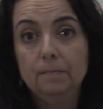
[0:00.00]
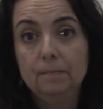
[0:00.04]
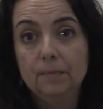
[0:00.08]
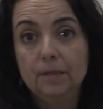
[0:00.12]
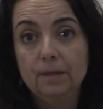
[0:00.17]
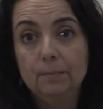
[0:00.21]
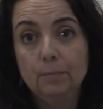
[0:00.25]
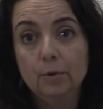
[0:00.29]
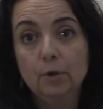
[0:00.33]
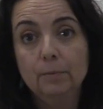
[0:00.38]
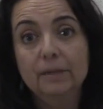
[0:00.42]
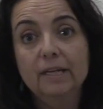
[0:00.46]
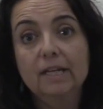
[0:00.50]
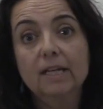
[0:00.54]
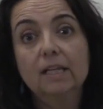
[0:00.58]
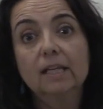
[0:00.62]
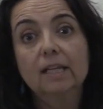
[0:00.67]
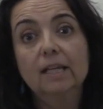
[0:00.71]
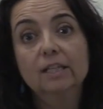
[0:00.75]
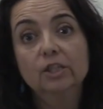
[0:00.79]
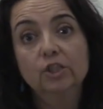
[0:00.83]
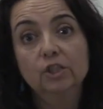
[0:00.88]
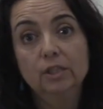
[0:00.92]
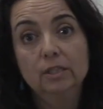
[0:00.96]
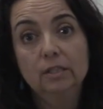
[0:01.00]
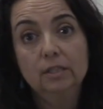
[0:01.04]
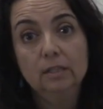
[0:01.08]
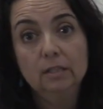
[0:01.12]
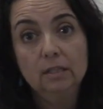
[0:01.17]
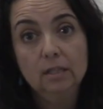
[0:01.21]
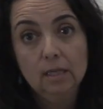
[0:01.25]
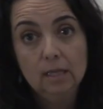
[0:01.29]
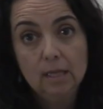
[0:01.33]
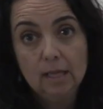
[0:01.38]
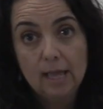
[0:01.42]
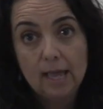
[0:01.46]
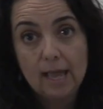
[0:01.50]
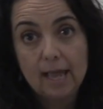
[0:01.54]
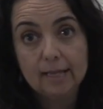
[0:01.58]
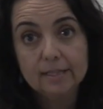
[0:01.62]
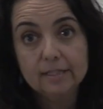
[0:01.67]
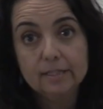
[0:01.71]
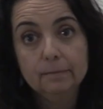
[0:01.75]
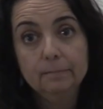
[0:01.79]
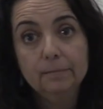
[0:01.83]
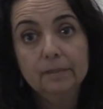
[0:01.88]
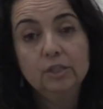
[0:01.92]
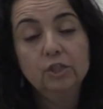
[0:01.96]
the permanent collection
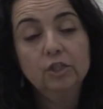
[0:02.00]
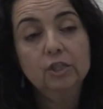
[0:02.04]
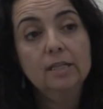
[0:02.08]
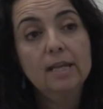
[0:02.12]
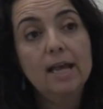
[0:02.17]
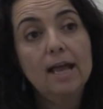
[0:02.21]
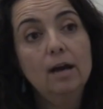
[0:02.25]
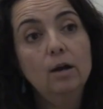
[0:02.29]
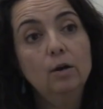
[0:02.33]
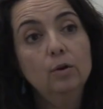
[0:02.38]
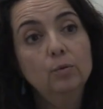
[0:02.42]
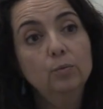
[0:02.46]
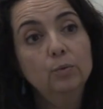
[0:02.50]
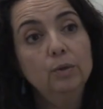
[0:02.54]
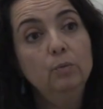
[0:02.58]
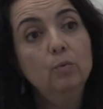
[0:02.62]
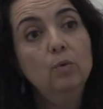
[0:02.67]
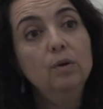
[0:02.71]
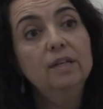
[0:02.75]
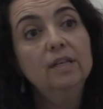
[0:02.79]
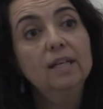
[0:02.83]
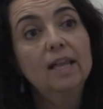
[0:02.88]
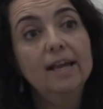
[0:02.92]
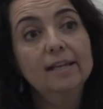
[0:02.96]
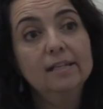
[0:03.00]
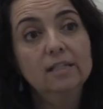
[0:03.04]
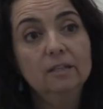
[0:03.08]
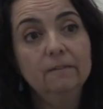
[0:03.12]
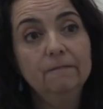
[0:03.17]
exhibition out. We would like to